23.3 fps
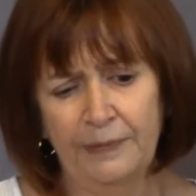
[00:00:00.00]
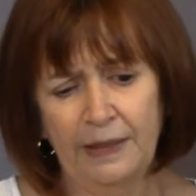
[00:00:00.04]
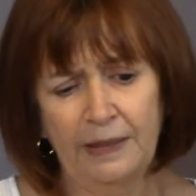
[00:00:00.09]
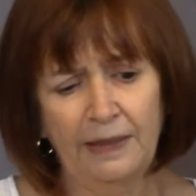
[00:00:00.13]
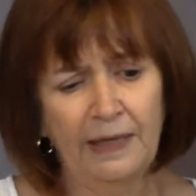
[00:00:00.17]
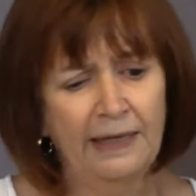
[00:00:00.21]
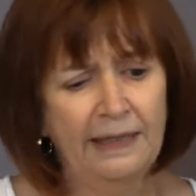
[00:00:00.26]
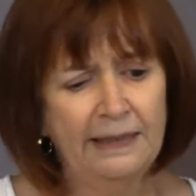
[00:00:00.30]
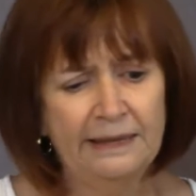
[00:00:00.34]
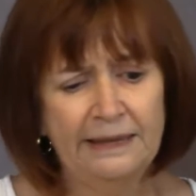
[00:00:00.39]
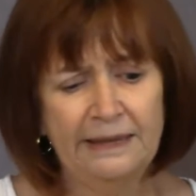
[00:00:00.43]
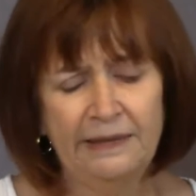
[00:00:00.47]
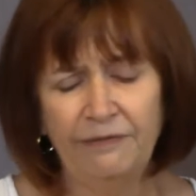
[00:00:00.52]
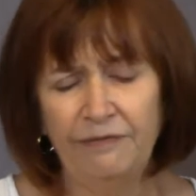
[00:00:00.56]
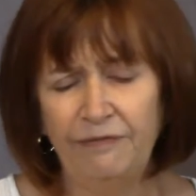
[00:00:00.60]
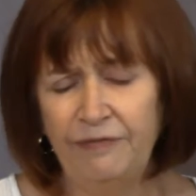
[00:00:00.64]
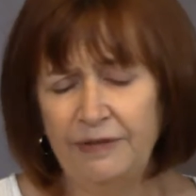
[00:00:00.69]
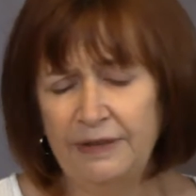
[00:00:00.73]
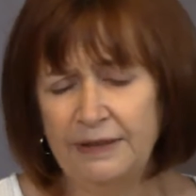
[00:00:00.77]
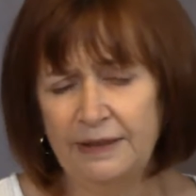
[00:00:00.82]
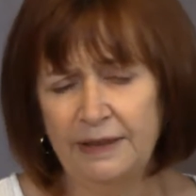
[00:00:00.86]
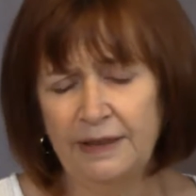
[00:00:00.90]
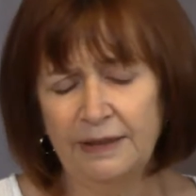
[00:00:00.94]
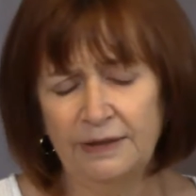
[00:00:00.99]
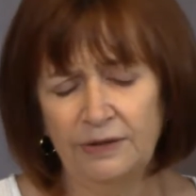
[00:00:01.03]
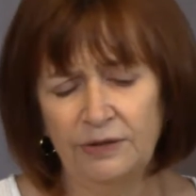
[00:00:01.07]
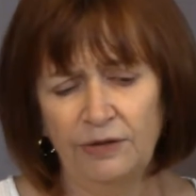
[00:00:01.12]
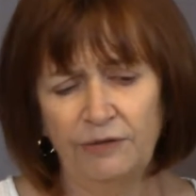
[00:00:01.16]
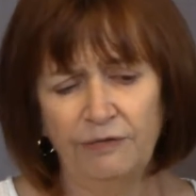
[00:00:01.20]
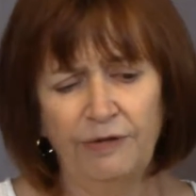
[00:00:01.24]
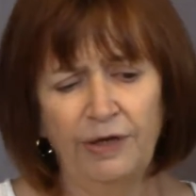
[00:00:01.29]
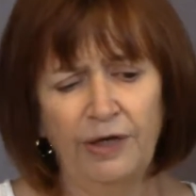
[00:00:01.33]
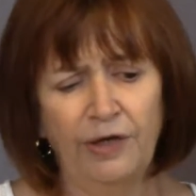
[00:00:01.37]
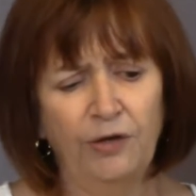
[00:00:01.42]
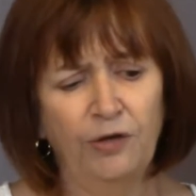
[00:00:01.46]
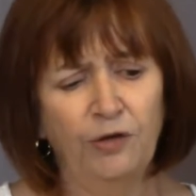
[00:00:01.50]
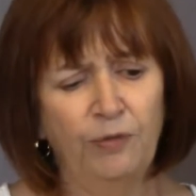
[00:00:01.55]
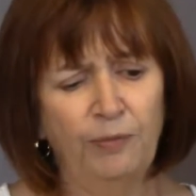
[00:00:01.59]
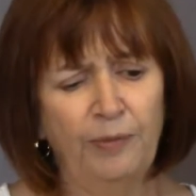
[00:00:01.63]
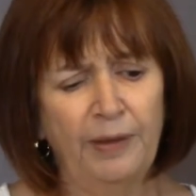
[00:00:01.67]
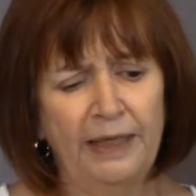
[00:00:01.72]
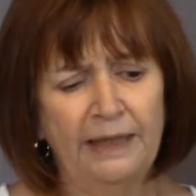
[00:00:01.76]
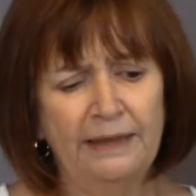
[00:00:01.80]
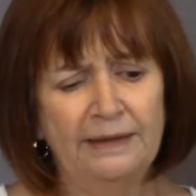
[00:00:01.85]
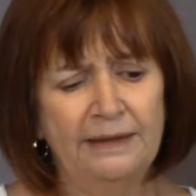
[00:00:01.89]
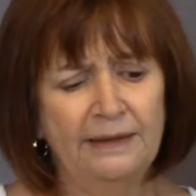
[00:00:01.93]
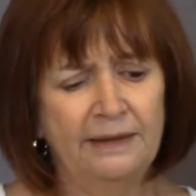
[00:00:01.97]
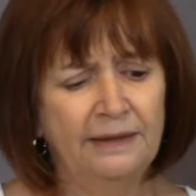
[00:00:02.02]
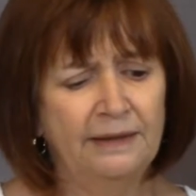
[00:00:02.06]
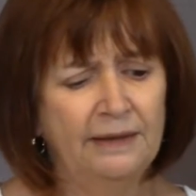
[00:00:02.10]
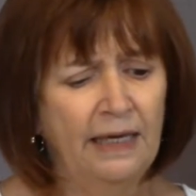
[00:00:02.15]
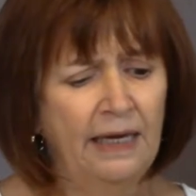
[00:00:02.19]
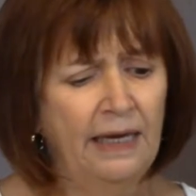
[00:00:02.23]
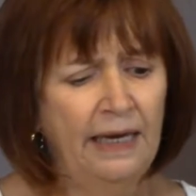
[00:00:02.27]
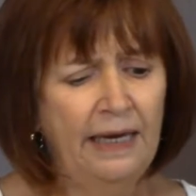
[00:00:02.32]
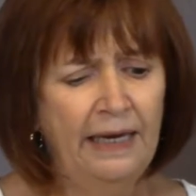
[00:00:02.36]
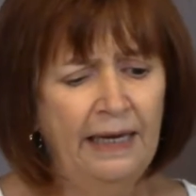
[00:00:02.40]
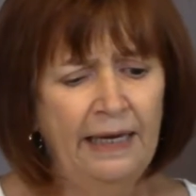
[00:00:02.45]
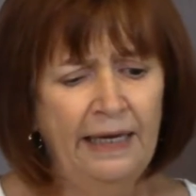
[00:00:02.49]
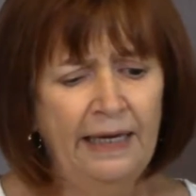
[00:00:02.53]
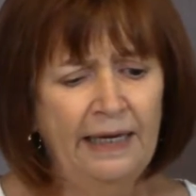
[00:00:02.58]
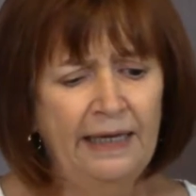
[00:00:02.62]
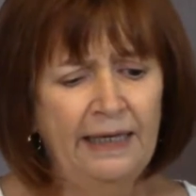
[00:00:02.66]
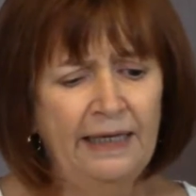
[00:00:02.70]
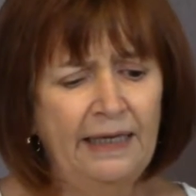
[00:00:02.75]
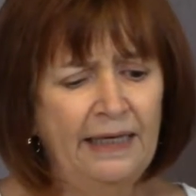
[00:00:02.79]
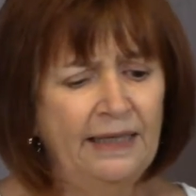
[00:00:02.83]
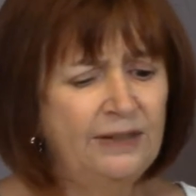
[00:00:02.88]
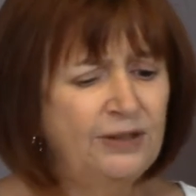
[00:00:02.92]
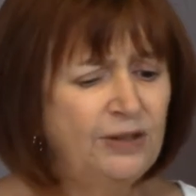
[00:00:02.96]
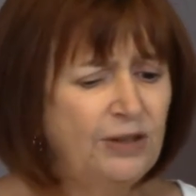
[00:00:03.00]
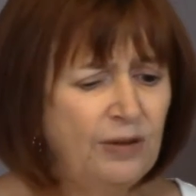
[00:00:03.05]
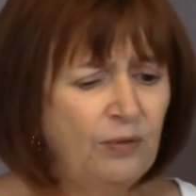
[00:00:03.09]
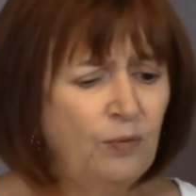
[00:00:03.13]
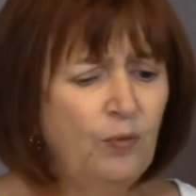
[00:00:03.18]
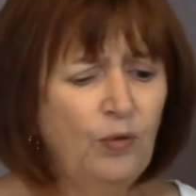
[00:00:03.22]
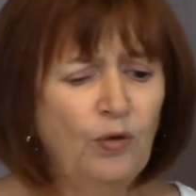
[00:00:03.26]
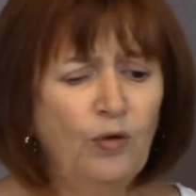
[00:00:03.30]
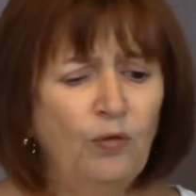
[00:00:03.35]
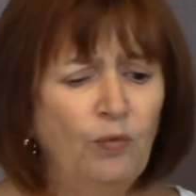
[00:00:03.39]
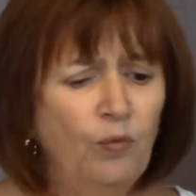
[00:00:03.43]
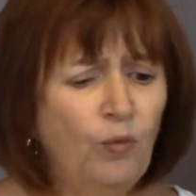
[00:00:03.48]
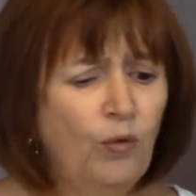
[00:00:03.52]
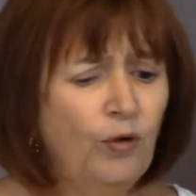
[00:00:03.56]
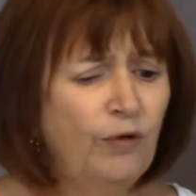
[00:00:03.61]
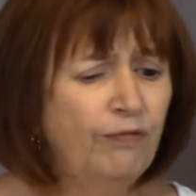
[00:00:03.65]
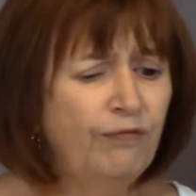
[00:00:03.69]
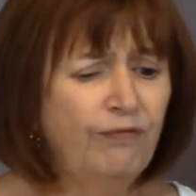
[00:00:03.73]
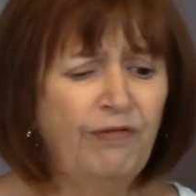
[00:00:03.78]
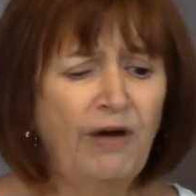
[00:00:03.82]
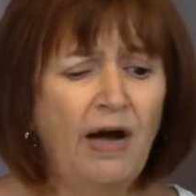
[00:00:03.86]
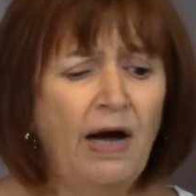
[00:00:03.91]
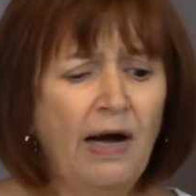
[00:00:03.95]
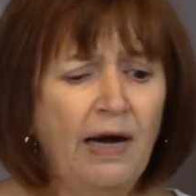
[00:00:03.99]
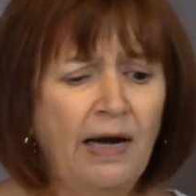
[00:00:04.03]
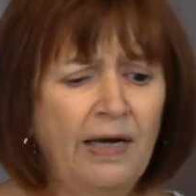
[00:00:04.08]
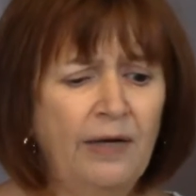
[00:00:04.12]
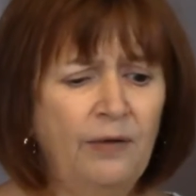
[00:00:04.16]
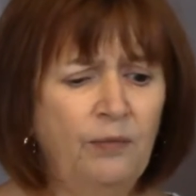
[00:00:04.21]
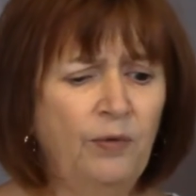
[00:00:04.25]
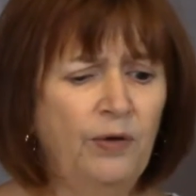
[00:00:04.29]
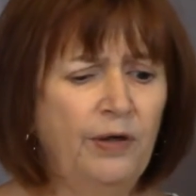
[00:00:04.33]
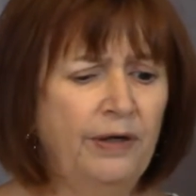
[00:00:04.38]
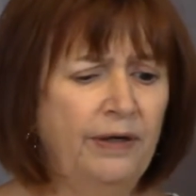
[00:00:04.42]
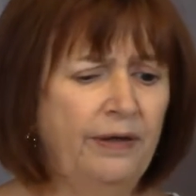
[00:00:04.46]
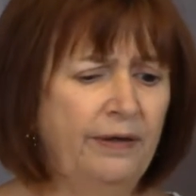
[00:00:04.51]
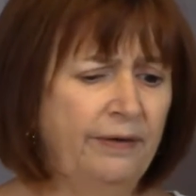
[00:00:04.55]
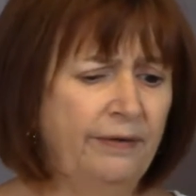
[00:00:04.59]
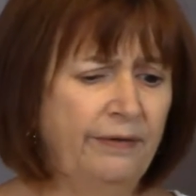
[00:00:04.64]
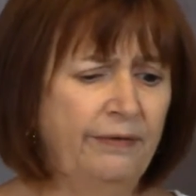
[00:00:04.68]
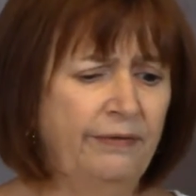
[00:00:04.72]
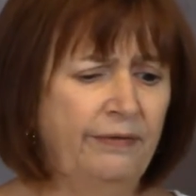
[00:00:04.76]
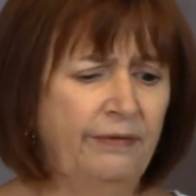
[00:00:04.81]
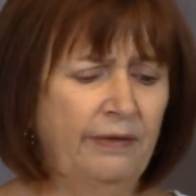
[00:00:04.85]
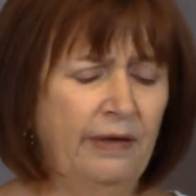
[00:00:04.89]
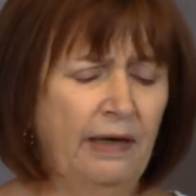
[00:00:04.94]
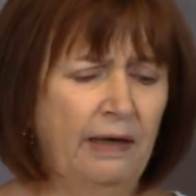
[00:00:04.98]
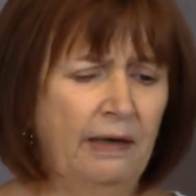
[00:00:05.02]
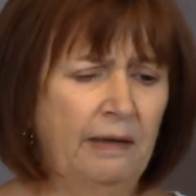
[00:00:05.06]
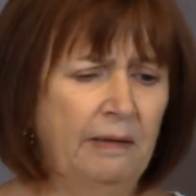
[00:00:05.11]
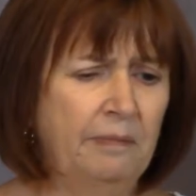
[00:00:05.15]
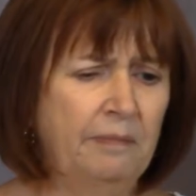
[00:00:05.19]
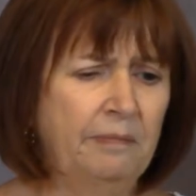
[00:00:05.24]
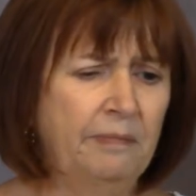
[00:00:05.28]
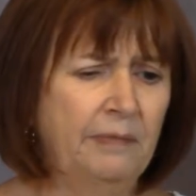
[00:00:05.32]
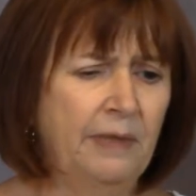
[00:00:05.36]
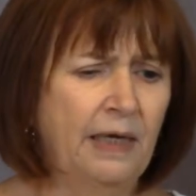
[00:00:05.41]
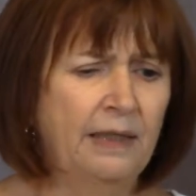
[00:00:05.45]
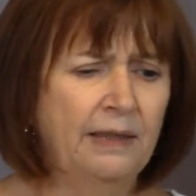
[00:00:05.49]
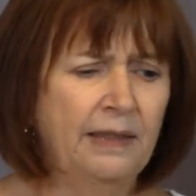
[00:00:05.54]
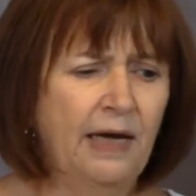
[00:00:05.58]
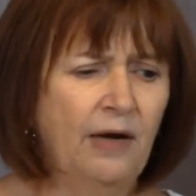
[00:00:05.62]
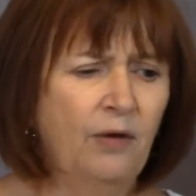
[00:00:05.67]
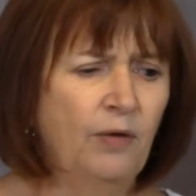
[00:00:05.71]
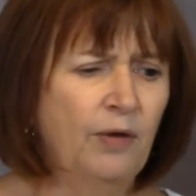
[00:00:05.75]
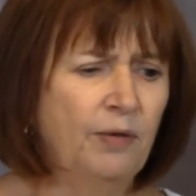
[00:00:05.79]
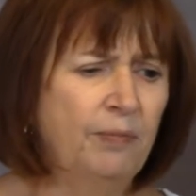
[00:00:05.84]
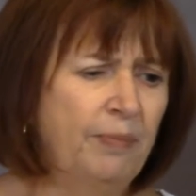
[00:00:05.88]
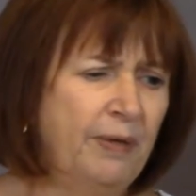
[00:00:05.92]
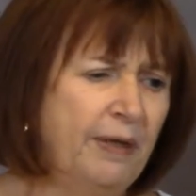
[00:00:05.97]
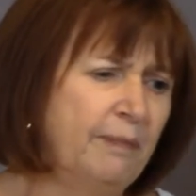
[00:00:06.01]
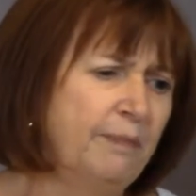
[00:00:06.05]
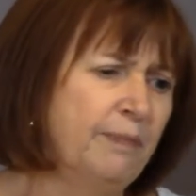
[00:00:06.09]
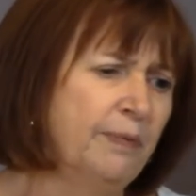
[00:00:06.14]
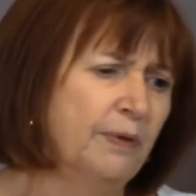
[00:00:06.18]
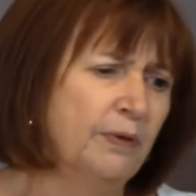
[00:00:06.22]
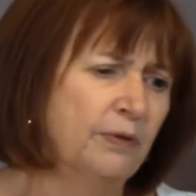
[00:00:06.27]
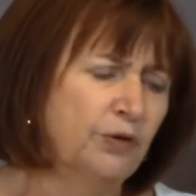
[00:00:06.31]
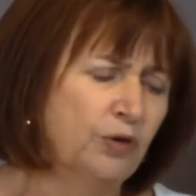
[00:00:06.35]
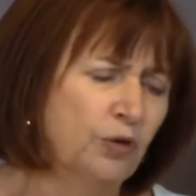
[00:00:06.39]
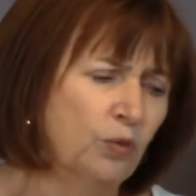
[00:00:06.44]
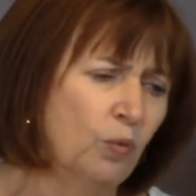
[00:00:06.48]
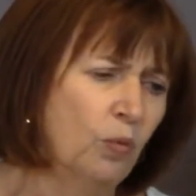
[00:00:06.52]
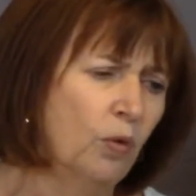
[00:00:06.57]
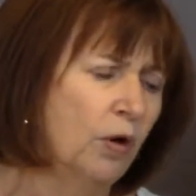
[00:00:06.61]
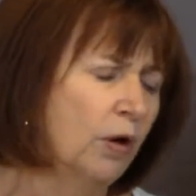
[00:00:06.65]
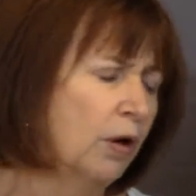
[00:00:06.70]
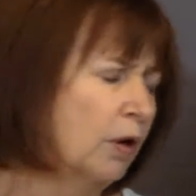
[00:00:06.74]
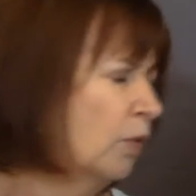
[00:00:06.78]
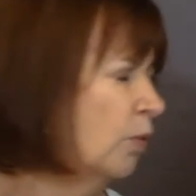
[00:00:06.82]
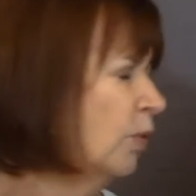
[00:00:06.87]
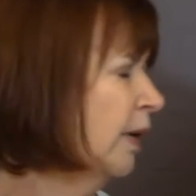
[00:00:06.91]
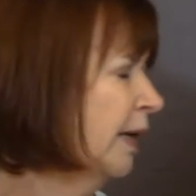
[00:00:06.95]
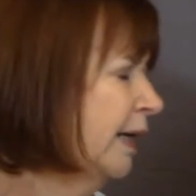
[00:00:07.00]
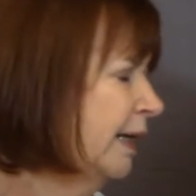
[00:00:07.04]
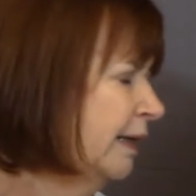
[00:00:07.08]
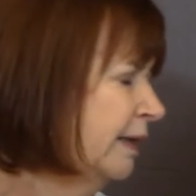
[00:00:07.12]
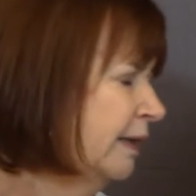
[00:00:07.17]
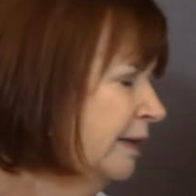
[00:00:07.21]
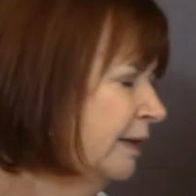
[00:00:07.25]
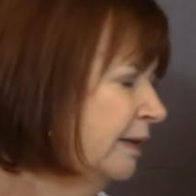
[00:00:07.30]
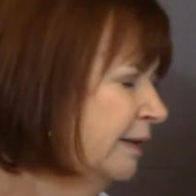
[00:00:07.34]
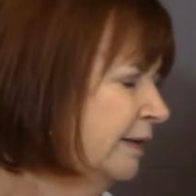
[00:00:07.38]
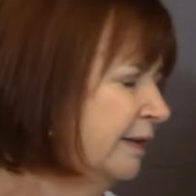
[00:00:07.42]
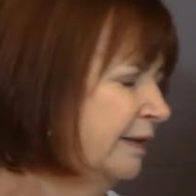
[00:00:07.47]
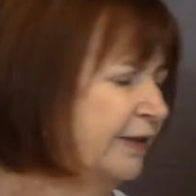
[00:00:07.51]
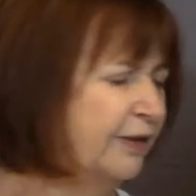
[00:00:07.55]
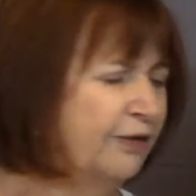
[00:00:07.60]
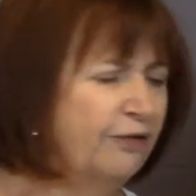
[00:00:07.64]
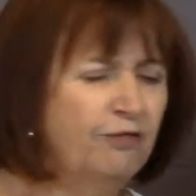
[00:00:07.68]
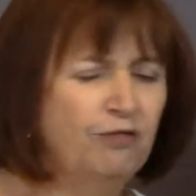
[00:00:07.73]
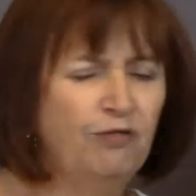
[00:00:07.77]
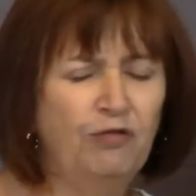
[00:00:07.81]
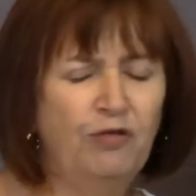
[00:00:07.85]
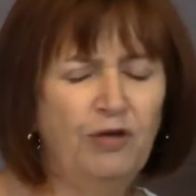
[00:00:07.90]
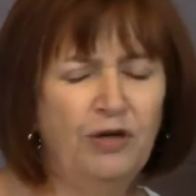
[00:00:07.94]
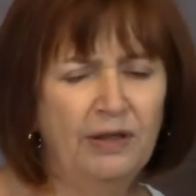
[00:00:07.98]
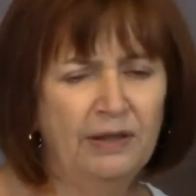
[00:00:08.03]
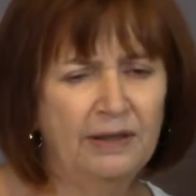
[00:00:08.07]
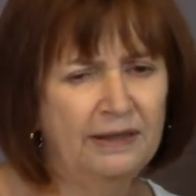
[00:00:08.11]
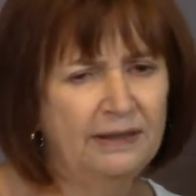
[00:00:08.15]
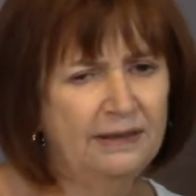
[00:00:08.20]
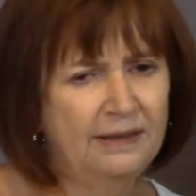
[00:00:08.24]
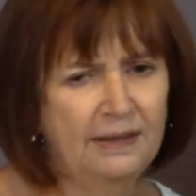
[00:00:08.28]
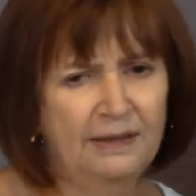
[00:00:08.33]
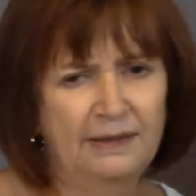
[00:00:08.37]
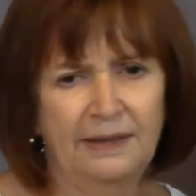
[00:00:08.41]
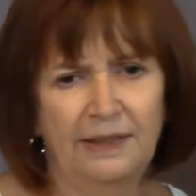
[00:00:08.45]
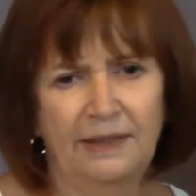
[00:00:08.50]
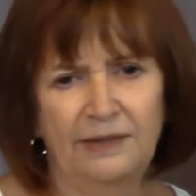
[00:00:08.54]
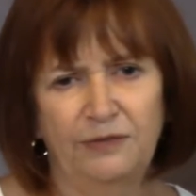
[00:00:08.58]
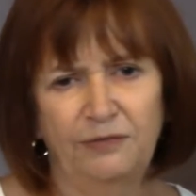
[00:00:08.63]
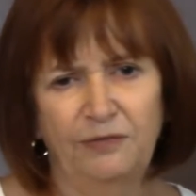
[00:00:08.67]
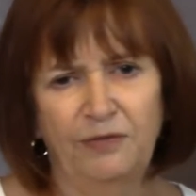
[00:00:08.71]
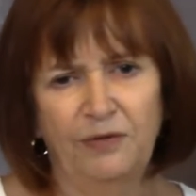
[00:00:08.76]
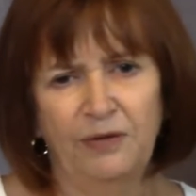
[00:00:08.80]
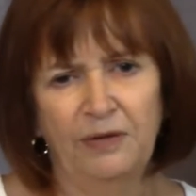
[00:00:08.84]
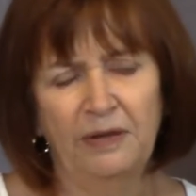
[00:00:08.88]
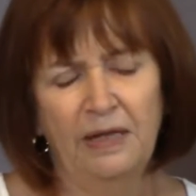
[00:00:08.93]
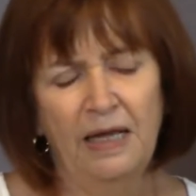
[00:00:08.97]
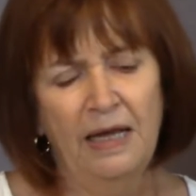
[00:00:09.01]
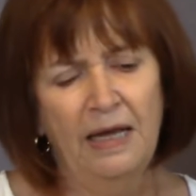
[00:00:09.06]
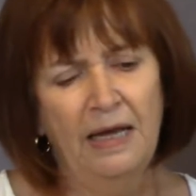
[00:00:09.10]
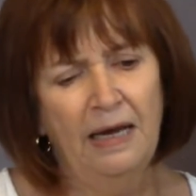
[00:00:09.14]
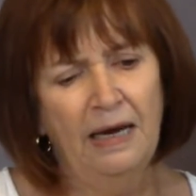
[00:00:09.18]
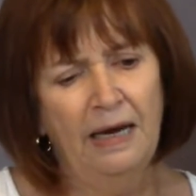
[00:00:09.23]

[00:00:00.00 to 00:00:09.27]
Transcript: clients that visit us on a regular basis, we're fine with allowing people to work when they're really successful.